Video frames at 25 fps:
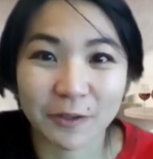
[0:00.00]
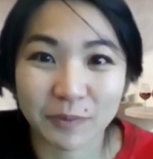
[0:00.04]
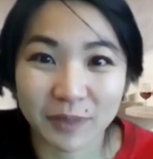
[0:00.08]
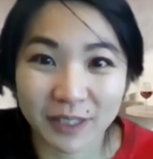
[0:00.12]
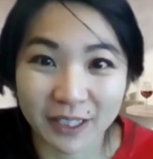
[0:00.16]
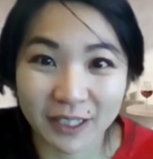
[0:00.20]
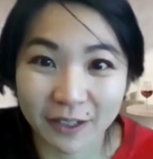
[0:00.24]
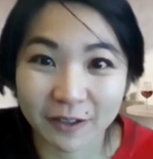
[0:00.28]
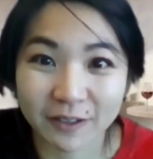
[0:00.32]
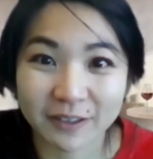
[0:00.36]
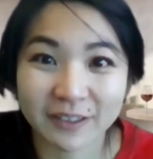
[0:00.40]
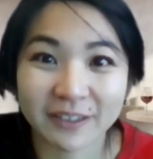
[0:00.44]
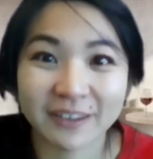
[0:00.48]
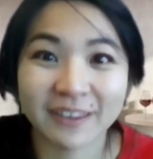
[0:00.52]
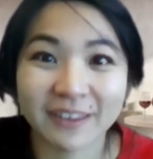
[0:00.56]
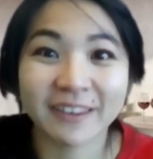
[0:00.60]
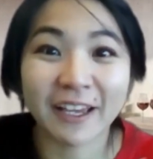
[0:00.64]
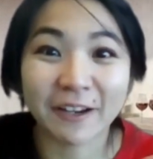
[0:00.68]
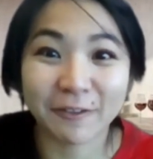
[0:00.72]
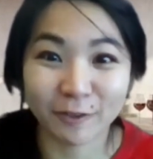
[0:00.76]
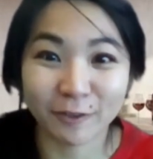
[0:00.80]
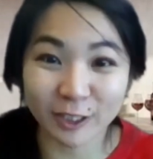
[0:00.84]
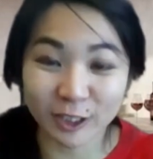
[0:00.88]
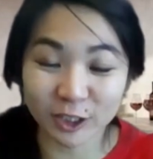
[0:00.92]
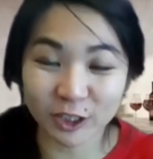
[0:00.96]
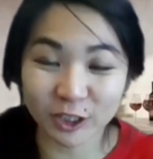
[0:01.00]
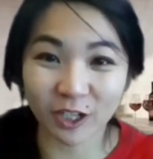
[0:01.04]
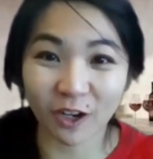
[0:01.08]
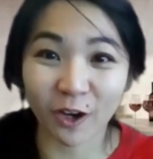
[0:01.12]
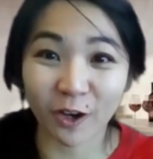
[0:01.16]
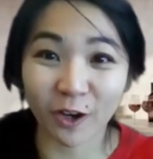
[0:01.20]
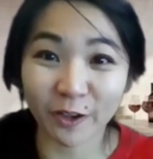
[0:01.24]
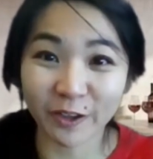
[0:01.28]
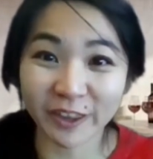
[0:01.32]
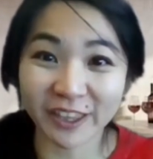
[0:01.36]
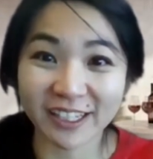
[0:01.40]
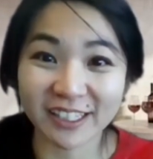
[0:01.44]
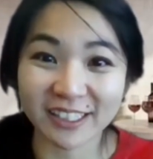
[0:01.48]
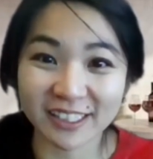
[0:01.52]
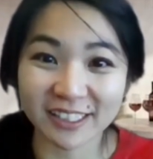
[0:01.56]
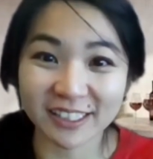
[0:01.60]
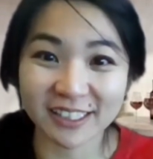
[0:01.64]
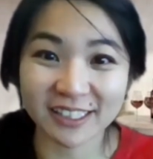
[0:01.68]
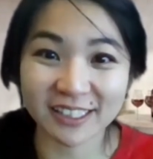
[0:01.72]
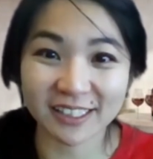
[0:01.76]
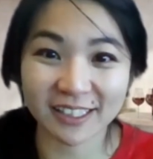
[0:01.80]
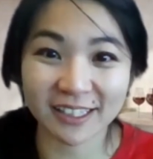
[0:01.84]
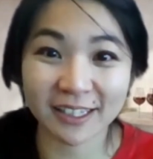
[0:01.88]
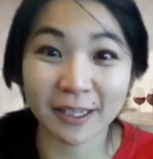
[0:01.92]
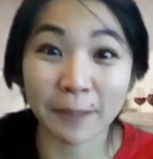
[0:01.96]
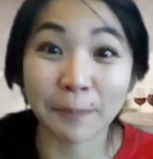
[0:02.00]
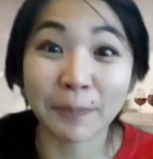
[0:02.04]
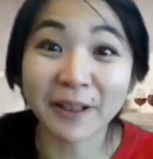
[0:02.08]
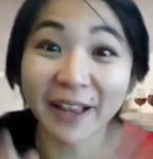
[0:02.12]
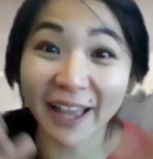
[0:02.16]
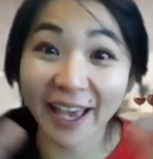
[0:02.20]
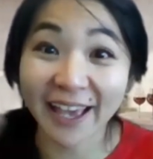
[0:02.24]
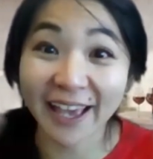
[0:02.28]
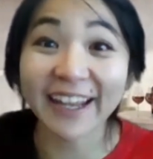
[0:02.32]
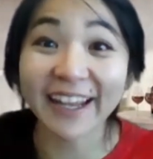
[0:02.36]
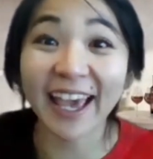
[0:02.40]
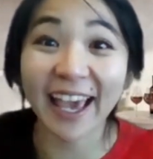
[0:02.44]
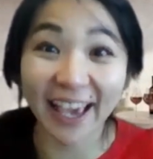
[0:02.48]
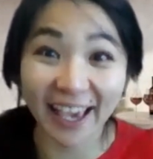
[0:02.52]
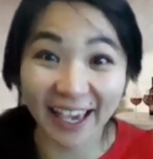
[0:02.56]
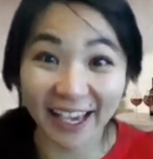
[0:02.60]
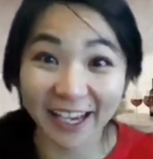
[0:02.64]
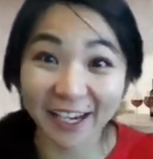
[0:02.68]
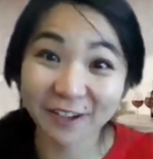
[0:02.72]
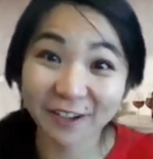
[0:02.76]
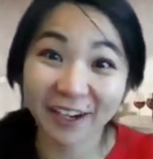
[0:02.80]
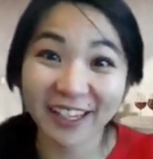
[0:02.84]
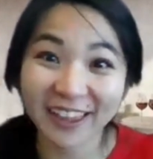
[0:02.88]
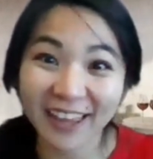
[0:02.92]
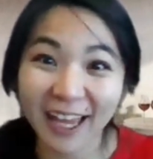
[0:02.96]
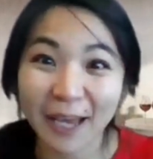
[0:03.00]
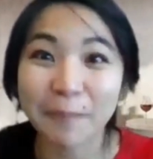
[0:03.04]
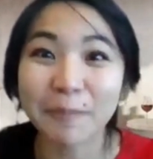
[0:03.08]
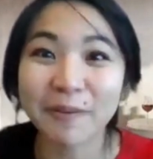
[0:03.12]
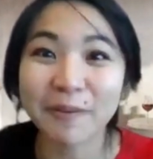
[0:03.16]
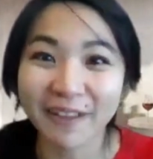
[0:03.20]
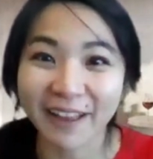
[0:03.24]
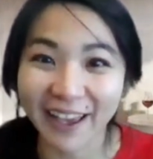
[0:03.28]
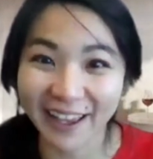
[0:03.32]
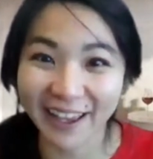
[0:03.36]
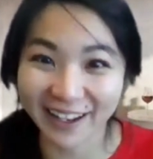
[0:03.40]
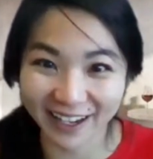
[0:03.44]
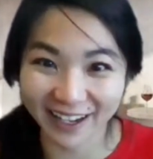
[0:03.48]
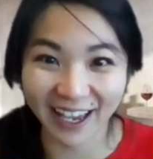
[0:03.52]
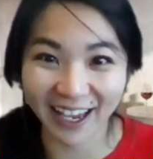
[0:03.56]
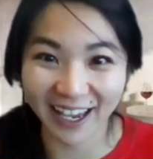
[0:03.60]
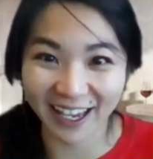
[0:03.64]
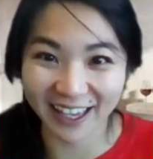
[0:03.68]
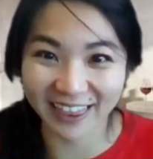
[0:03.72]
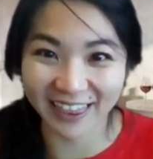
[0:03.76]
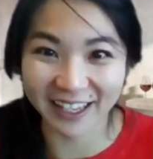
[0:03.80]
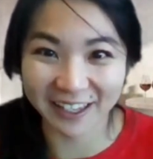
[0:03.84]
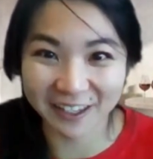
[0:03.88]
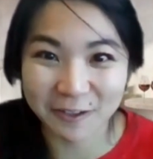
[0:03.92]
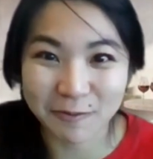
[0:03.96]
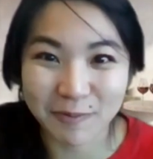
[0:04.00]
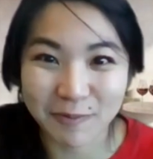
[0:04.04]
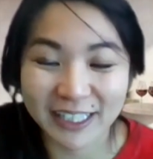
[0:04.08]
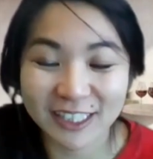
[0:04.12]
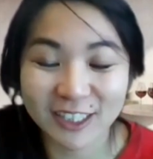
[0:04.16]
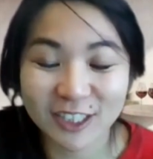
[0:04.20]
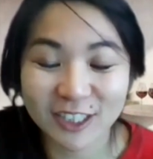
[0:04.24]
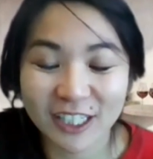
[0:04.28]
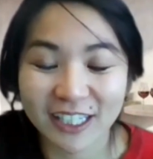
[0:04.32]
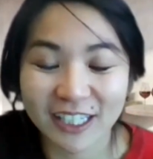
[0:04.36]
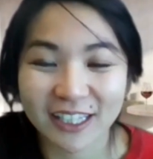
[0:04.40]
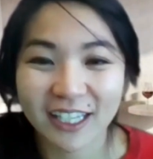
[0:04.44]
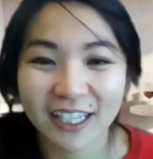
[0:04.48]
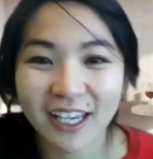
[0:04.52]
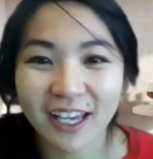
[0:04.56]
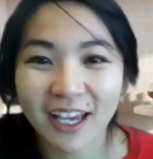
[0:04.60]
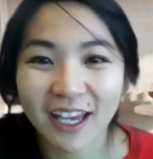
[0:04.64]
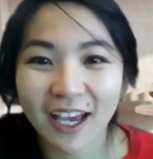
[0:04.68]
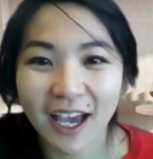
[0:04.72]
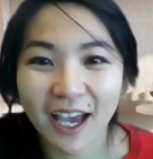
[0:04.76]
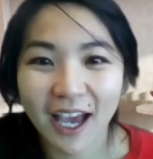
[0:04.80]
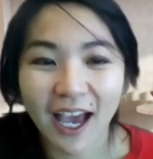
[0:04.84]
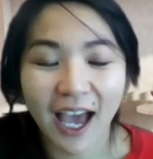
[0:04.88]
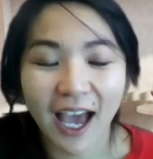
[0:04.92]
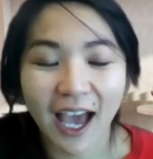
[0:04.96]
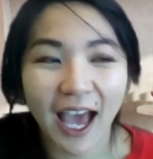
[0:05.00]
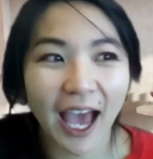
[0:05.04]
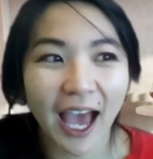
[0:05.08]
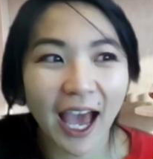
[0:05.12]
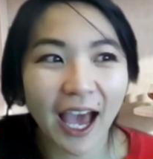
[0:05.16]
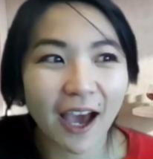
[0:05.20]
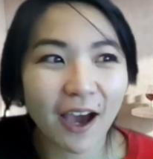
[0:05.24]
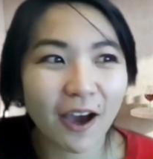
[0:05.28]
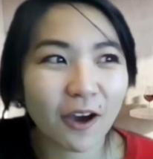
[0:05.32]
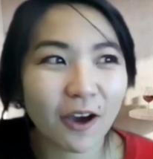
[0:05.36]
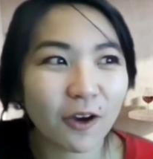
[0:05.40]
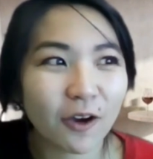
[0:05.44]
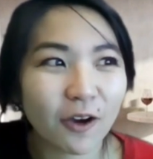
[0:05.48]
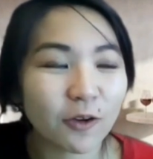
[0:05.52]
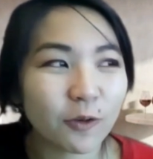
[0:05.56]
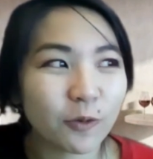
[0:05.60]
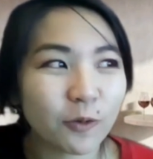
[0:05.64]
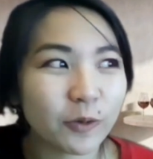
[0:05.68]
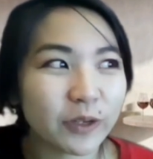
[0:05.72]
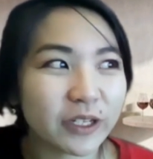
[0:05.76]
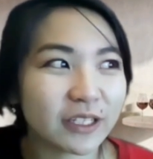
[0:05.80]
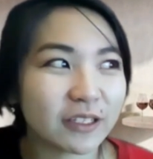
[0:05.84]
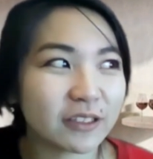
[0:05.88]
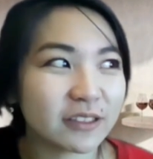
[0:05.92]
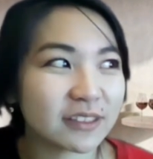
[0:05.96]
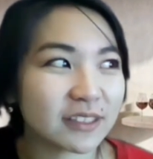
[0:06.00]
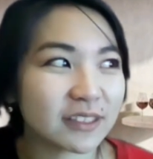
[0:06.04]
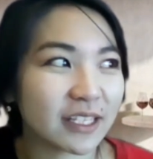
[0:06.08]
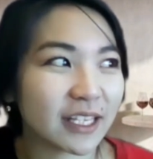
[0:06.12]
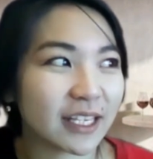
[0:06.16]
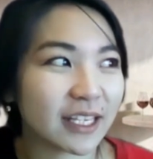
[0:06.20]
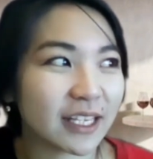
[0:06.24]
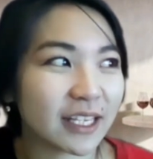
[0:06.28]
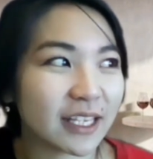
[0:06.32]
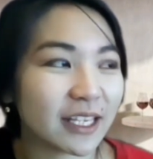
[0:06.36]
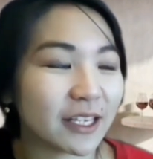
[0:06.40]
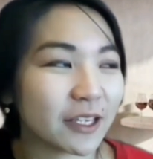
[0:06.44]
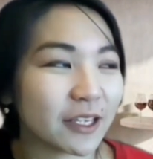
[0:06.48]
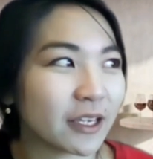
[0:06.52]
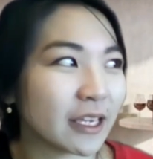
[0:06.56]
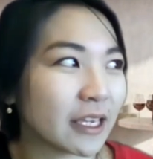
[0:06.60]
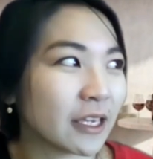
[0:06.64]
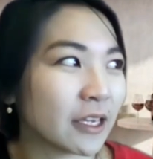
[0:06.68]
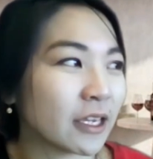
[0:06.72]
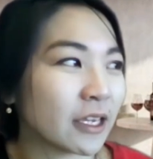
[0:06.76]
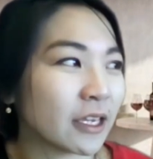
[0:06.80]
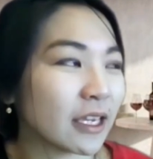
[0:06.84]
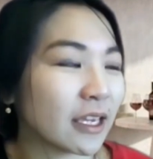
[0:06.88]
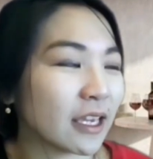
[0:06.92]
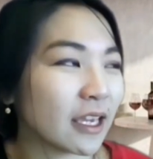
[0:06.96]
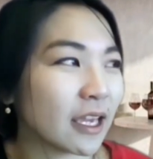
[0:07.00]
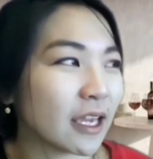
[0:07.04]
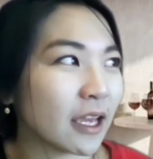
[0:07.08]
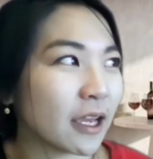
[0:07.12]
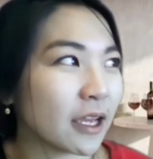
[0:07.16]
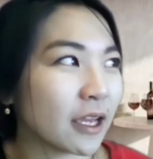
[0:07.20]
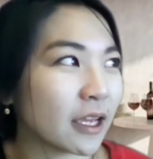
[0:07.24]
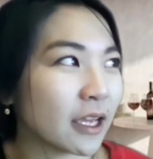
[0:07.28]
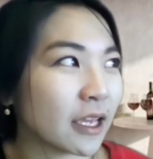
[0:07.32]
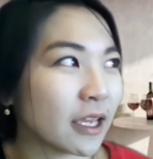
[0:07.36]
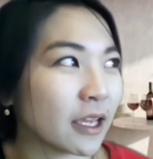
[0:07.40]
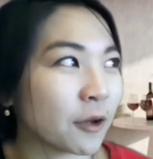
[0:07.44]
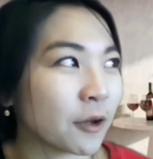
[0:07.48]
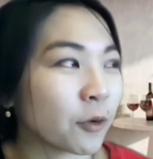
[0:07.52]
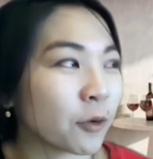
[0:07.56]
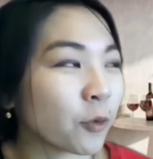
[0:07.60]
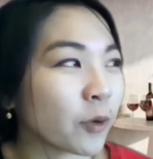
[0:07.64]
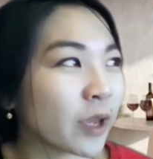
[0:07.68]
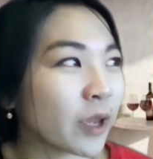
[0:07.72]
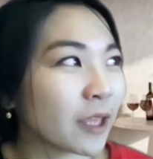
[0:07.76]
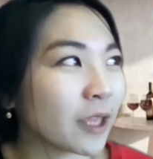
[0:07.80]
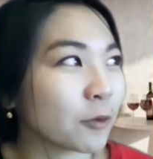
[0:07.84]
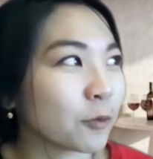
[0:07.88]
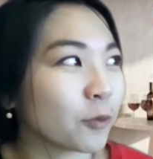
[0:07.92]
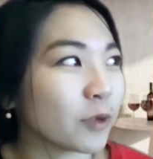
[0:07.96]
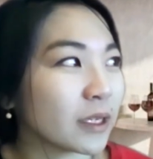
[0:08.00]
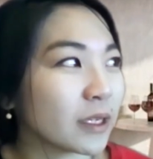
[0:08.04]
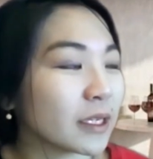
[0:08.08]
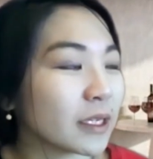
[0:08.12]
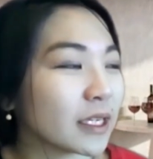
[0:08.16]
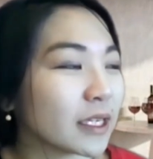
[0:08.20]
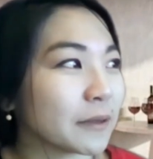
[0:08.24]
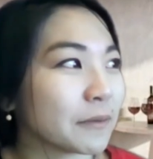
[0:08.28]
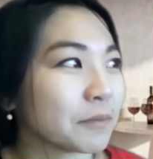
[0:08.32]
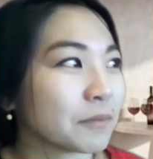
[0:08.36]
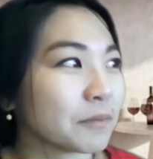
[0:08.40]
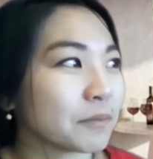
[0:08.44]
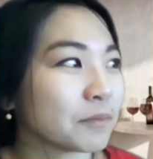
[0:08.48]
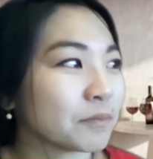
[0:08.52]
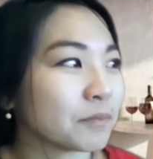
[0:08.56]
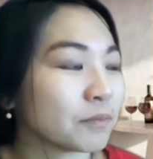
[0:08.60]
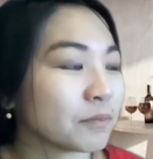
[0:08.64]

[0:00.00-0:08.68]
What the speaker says: you know, leverage all these, the plan A, create that plan A that you mentioned. How would you say, can we